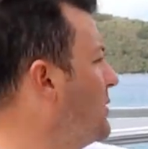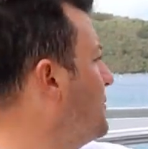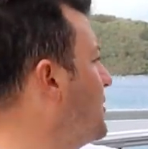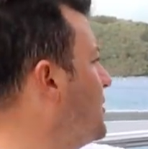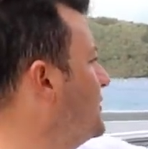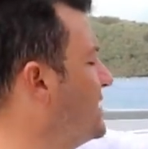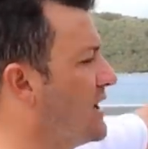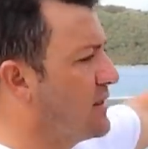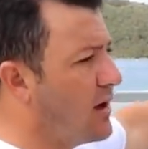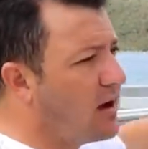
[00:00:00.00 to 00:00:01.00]
How we
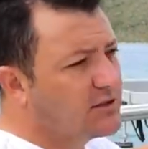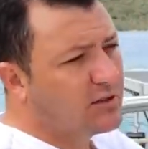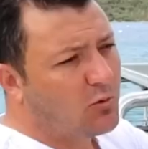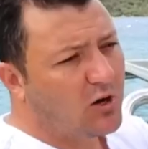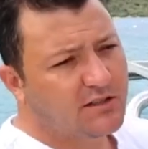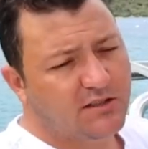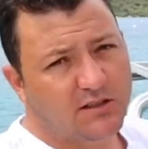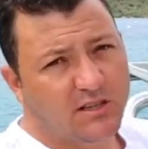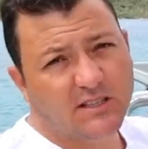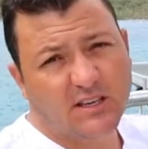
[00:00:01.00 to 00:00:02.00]
keep the boat powered up
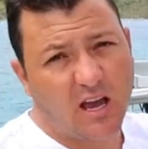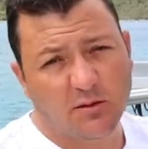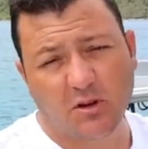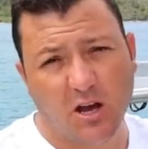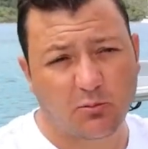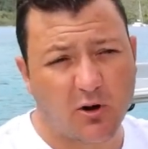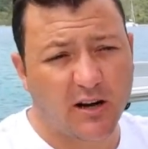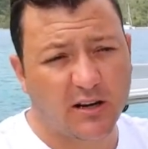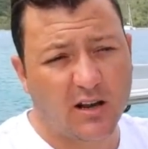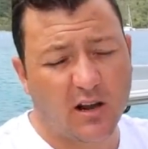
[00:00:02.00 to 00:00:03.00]
is with 3 of these
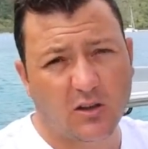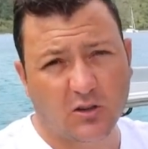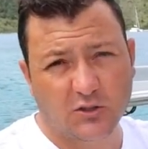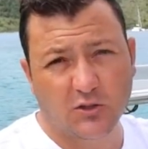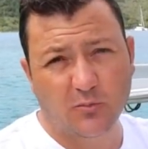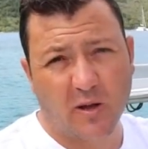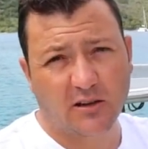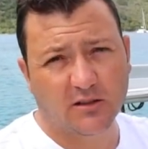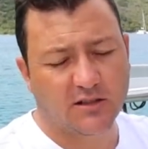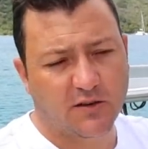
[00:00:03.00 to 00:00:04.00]
panels. In total,
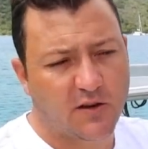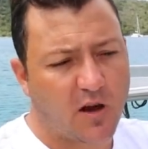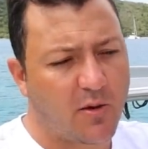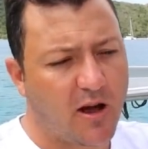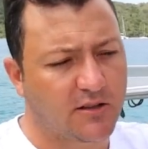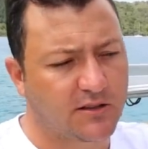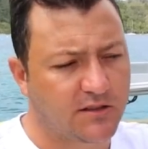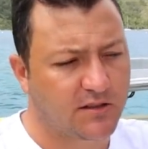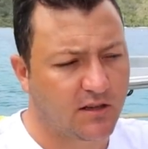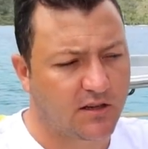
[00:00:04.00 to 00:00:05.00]
we produce
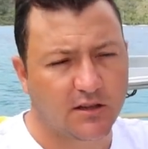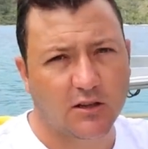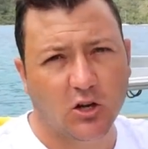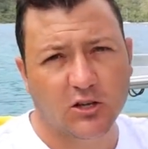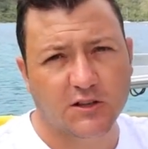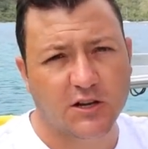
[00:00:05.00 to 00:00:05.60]
1,000 watts.